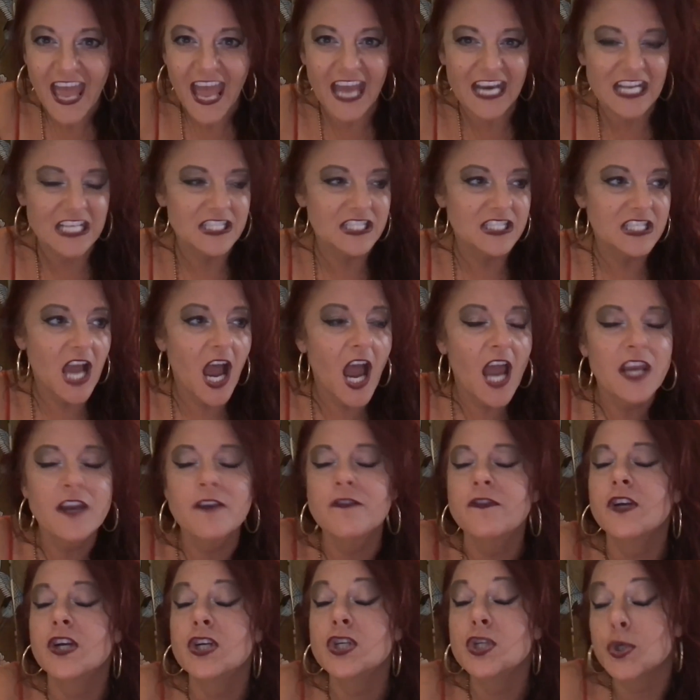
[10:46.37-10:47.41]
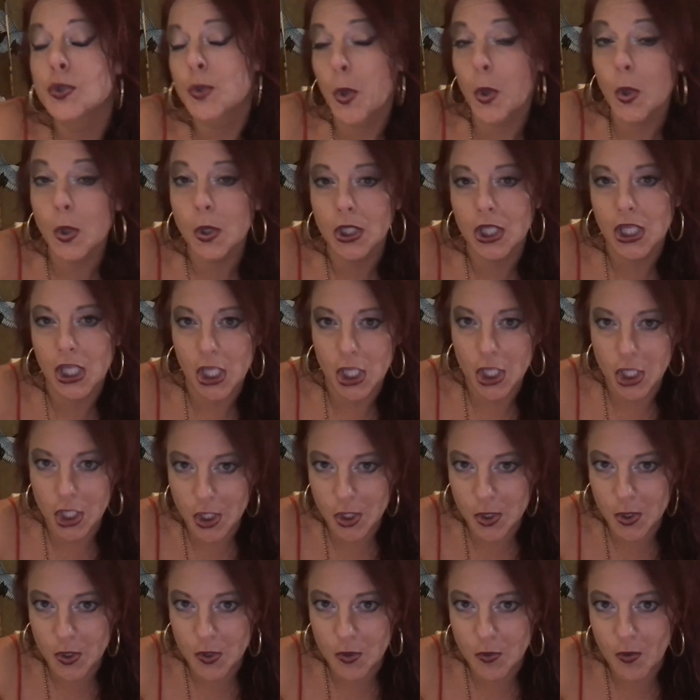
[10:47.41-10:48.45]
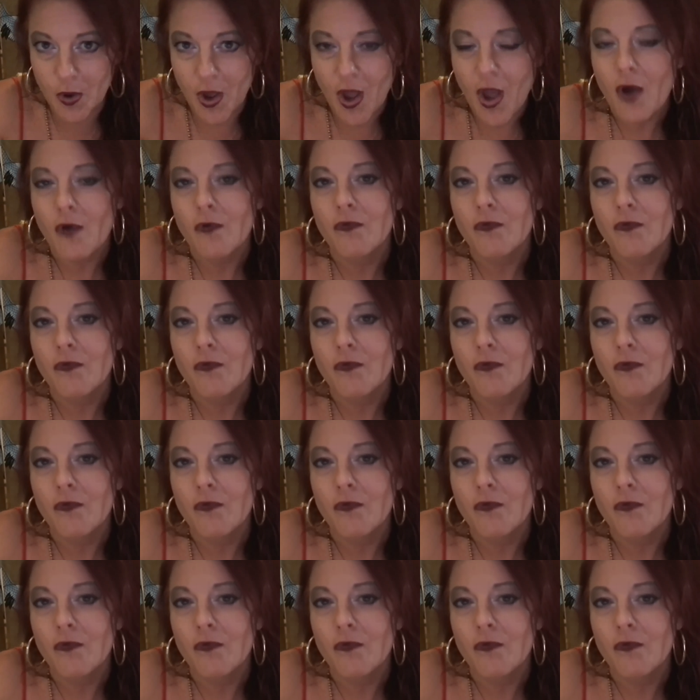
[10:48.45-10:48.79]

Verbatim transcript: and it's kind of controlling you